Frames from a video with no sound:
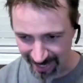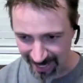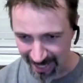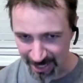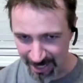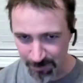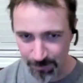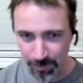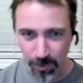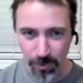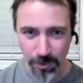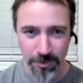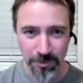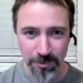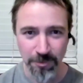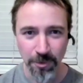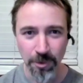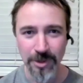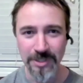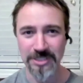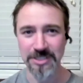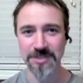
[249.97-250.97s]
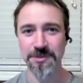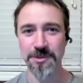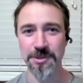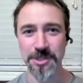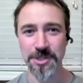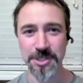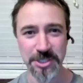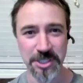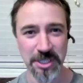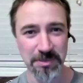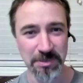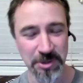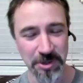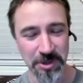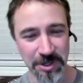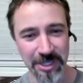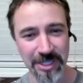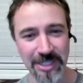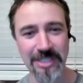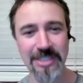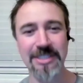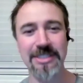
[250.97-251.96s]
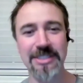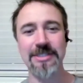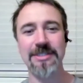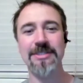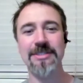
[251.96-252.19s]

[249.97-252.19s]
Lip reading: important voice for this community.